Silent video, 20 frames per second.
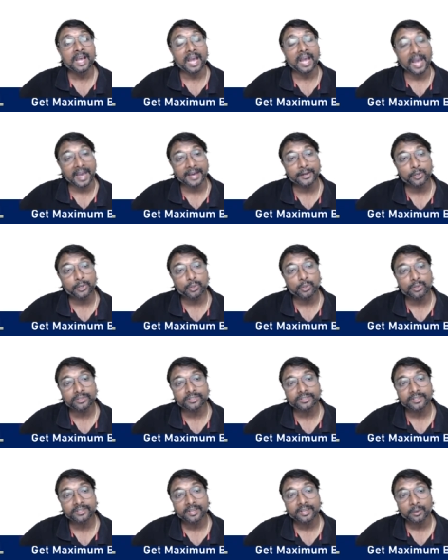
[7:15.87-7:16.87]

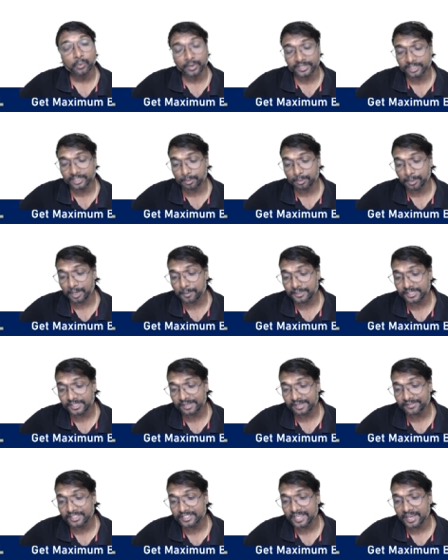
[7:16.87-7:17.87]
Arrows, what is the purpose
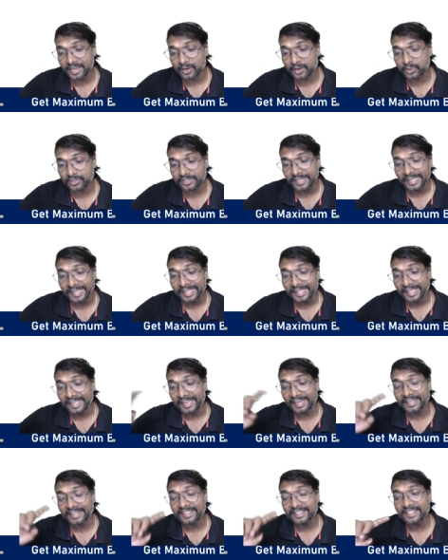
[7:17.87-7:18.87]
of these arrows?
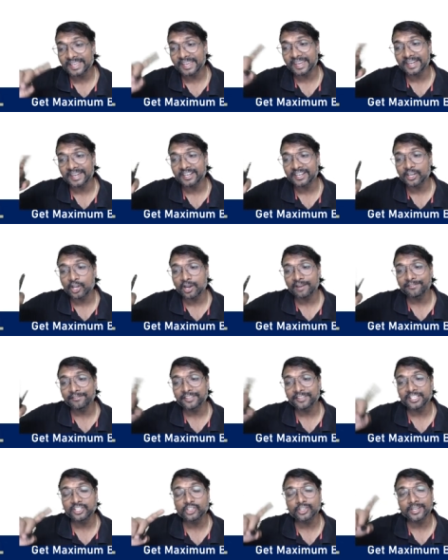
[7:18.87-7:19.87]
At the end of
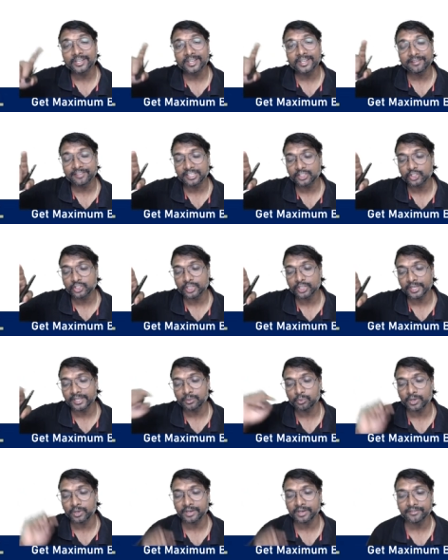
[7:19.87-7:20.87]
each and every
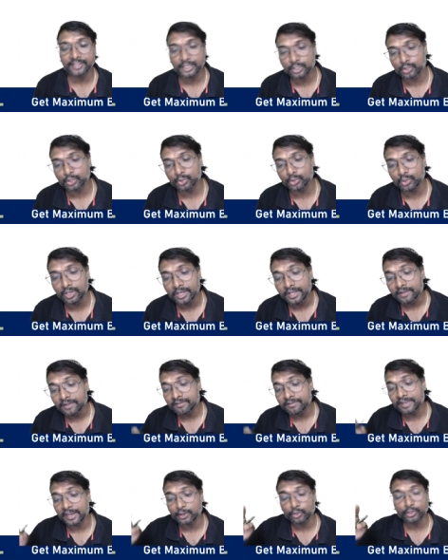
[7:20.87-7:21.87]
chain, what we need to do?
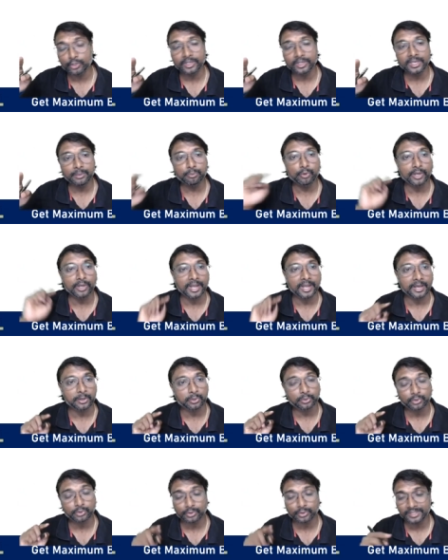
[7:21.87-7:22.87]
We have to keep one
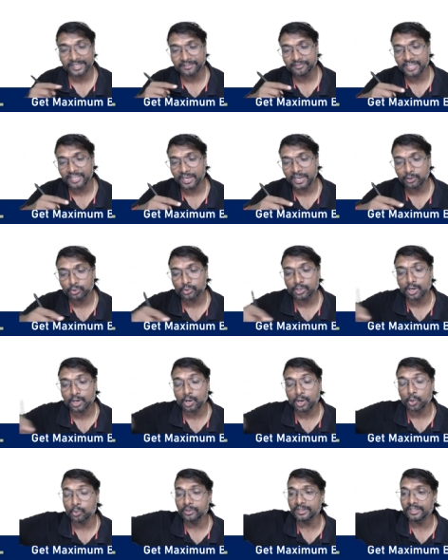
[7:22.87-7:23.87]
arrow, so that we have to
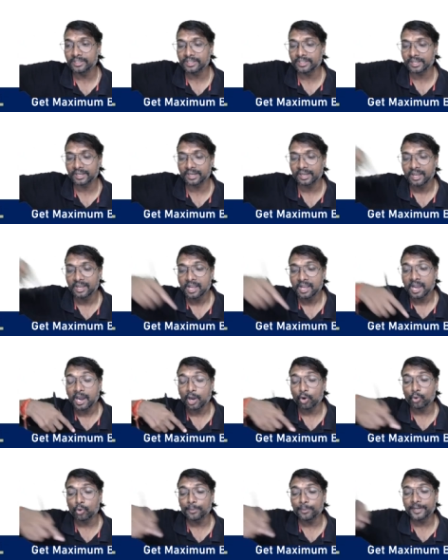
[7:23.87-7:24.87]
count how